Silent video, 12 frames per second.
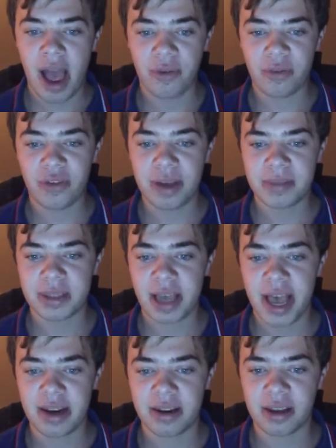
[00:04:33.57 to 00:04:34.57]
and with him
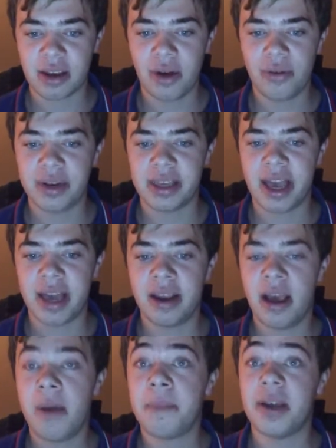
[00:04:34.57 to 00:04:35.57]
to head at the goal in the
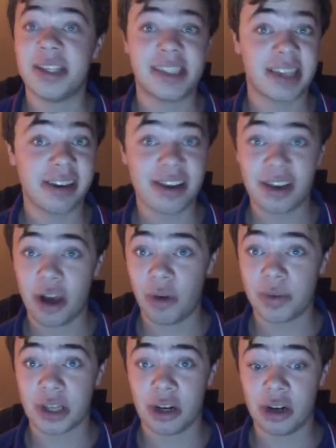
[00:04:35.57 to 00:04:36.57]
end, but his second
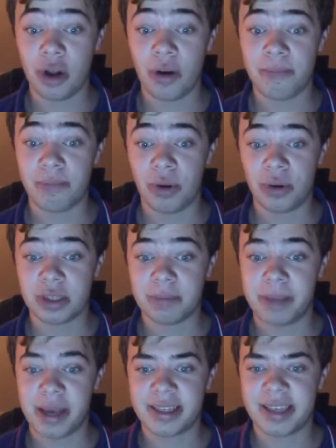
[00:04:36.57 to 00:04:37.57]
goal was a lot more
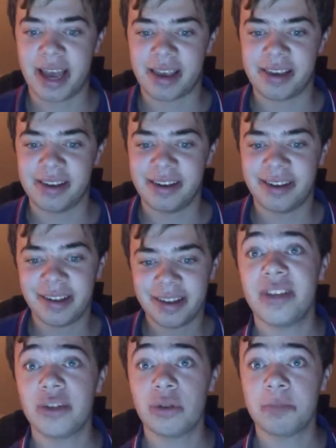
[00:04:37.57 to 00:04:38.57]
spectacular.
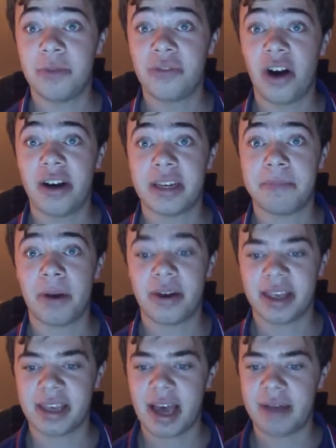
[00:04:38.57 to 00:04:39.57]
This was provided
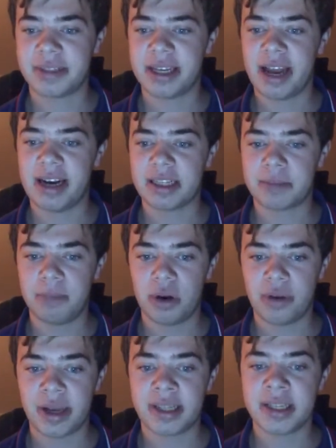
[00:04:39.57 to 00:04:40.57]
by the captain Alex
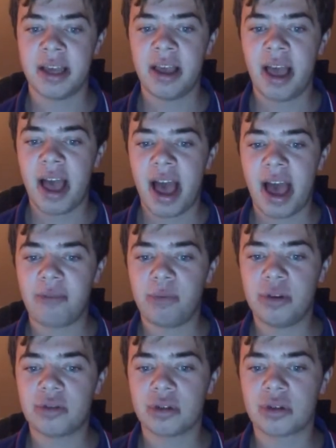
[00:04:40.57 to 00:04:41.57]
Morat, and
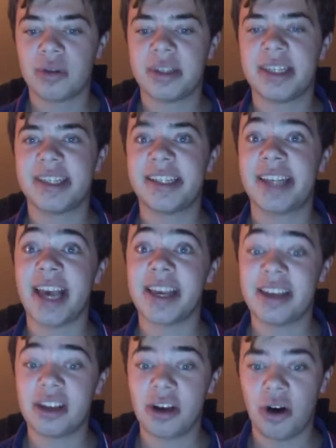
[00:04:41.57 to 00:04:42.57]
Woodrow scores his
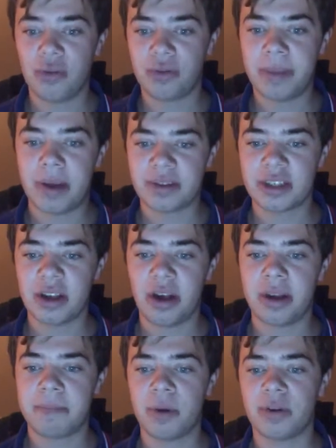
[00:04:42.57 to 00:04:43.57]
second goal from
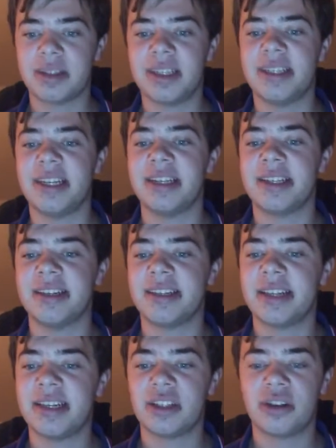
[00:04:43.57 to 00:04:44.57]
outside the box this season
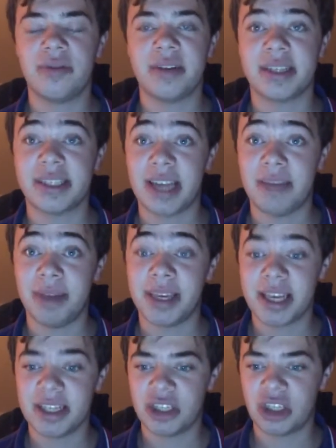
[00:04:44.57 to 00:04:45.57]
since doing the same
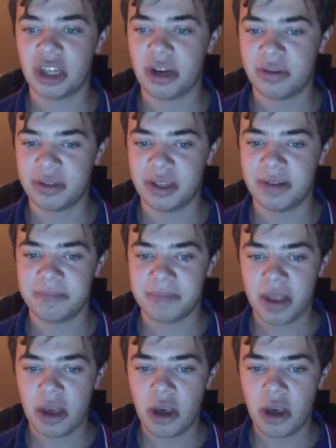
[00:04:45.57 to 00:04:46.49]
against Charlton.